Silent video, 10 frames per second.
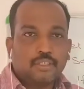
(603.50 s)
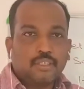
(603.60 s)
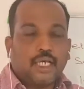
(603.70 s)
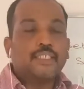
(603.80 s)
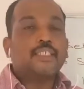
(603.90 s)

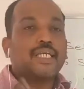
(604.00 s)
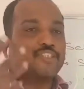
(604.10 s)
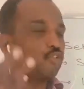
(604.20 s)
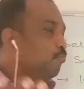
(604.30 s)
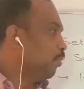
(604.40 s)
and in case
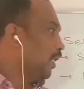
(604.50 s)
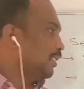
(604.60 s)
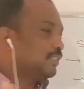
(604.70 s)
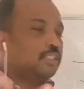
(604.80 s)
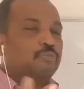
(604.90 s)
of
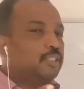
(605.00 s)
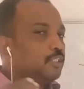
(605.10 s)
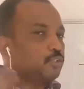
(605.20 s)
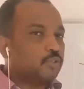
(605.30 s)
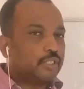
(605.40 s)
biased we
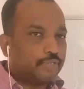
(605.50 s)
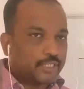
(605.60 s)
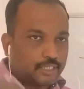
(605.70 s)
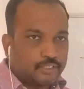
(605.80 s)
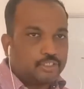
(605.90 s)
need to give a
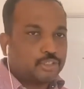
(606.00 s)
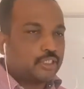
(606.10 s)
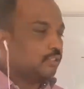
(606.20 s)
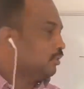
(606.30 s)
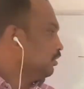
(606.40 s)

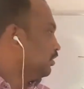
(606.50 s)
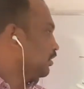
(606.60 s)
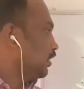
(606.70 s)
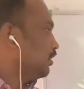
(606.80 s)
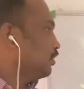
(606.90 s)
condition. That
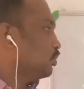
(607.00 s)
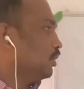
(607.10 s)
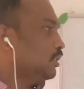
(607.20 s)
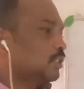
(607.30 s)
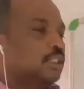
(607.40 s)
condition
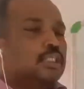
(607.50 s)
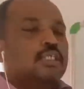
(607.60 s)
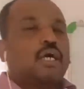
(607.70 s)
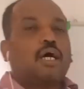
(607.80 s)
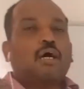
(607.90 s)
is
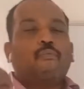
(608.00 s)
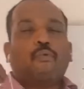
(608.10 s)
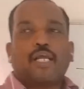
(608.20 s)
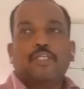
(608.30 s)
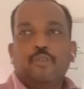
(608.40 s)

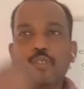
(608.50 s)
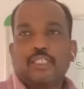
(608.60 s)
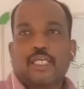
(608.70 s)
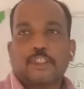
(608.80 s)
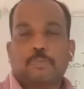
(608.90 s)
while doing the
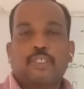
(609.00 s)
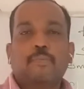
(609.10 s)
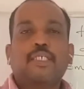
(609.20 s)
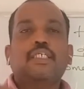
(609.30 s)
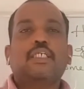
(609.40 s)

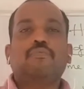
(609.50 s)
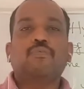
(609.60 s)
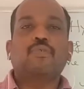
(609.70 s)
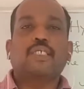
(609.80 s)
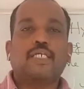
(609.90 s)
experiment, if
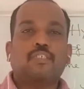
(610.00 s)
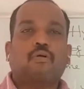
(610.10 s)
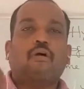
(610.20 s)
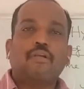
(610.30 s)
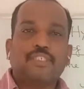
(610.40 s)
you get
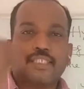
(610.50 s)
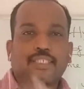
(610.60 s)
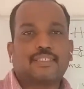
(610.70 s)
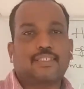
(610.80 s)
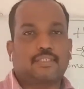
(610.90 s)
all
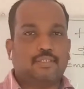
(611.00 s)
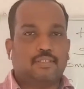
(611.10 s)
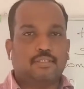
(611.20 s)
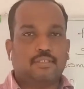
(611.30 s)
sixes,